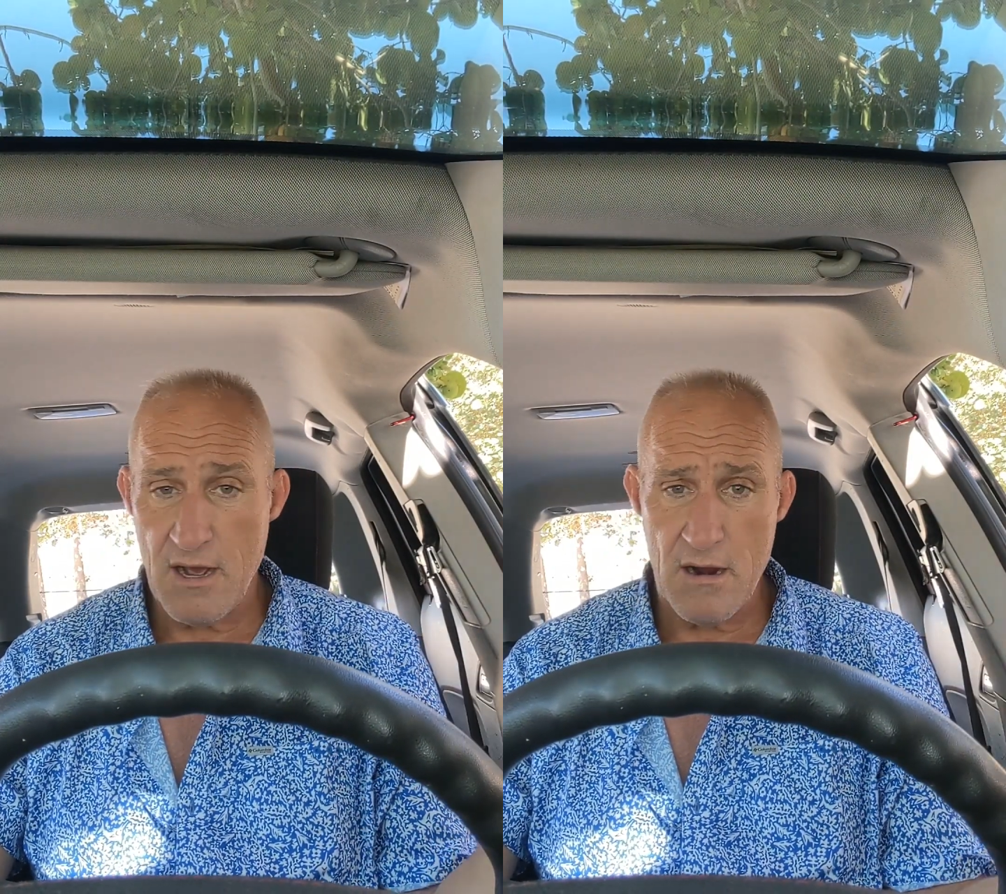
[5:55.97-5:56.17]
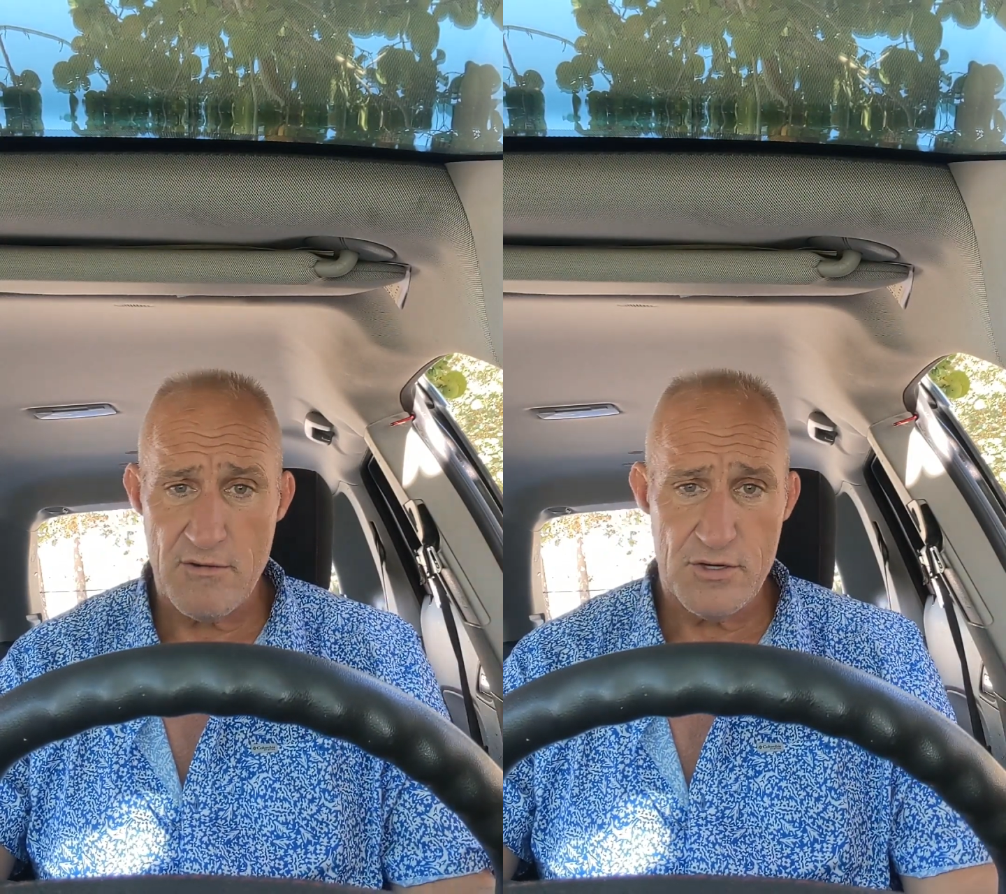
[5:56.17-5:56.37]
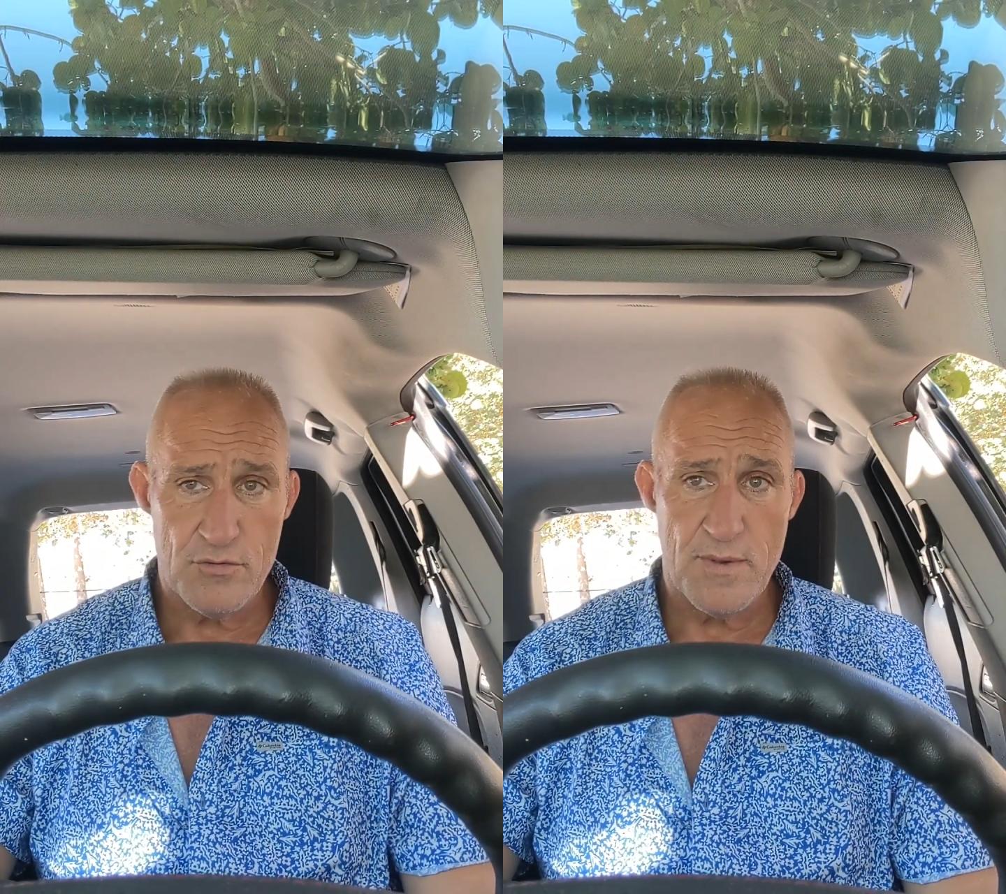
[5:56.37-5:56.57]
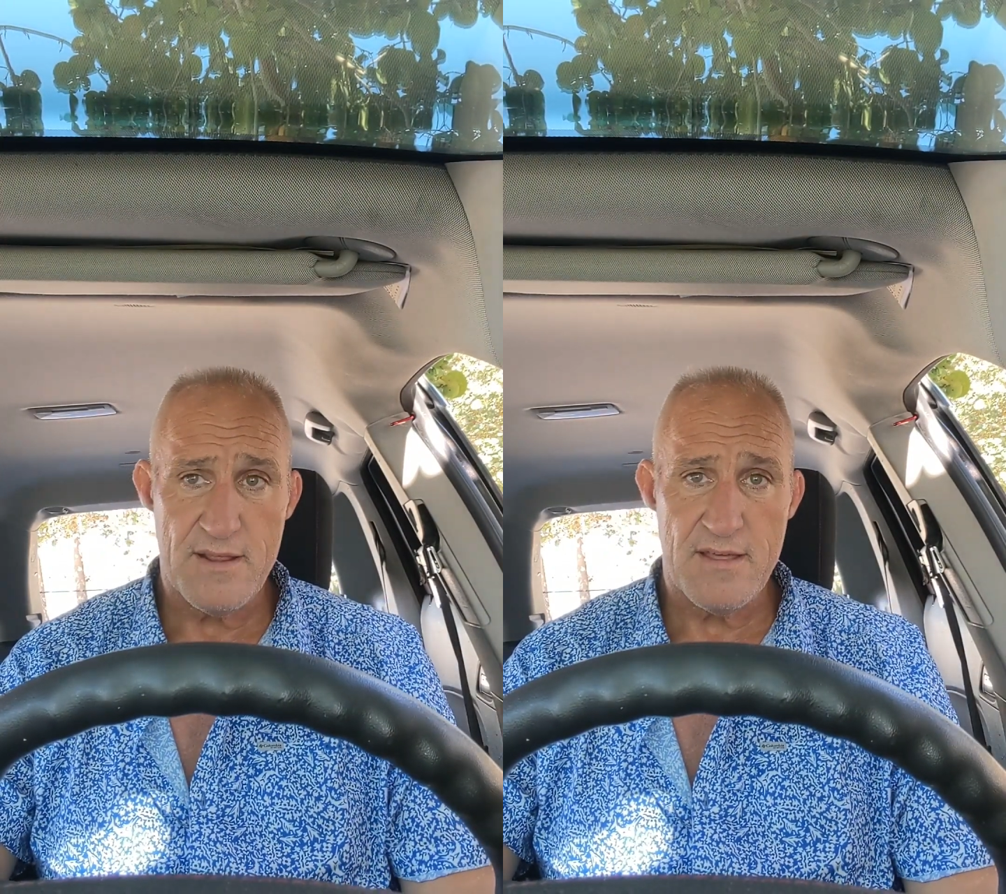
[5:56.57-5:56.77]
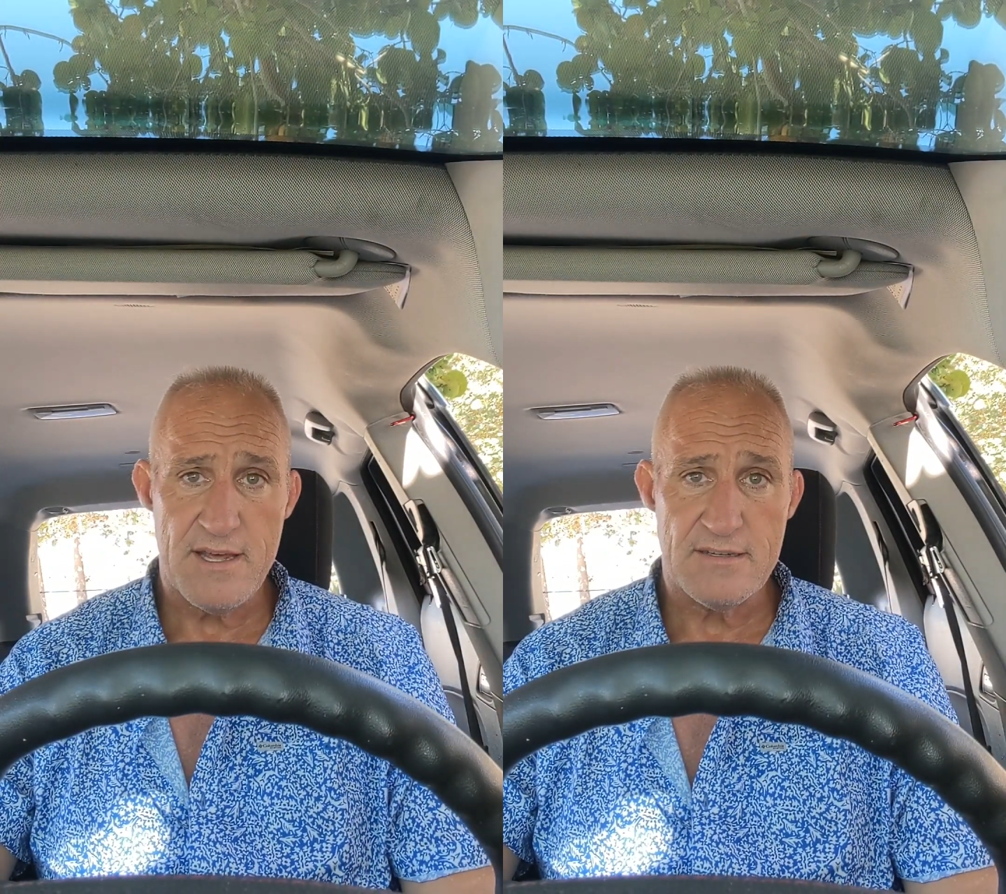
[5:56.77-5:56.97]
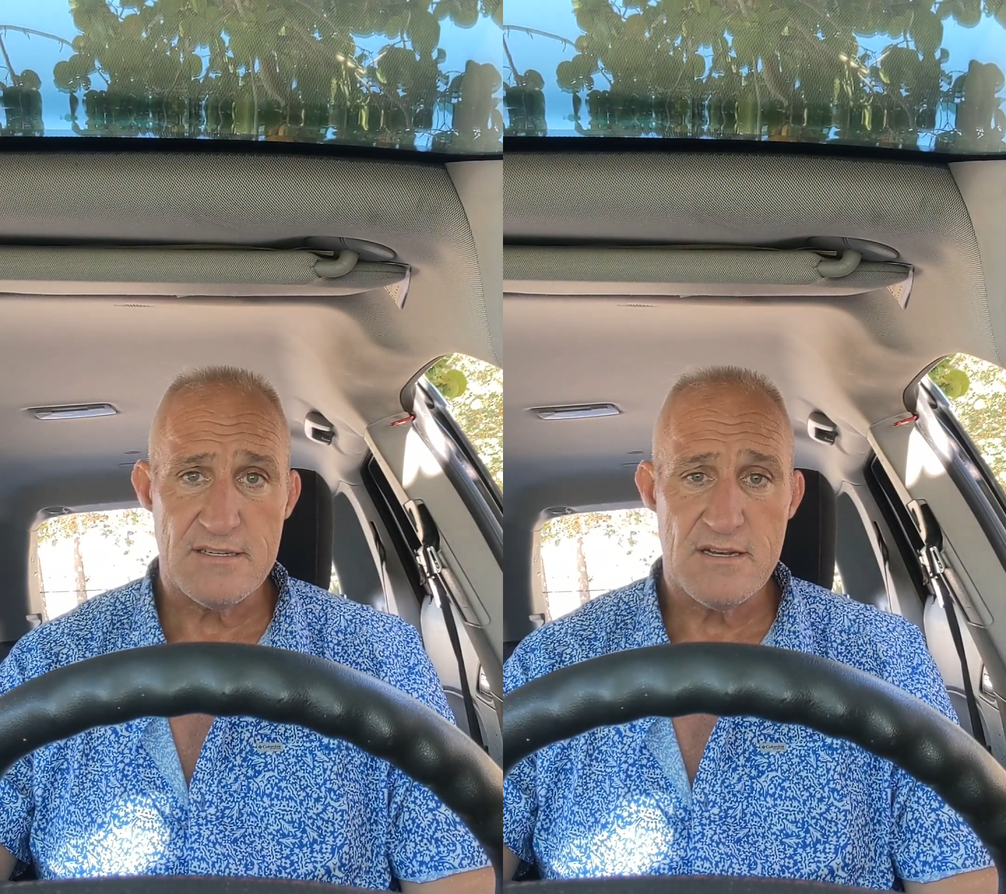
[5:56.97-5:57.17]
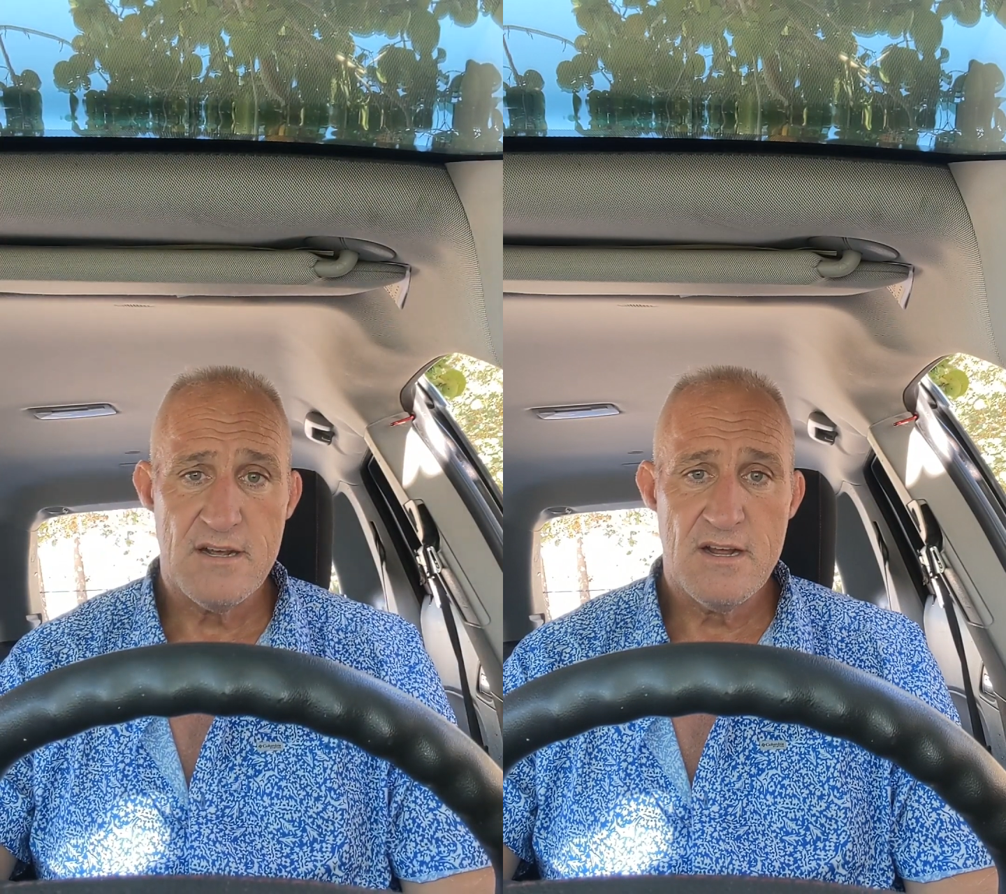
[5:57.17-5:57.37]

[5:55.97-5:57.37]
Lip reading: car and do my things.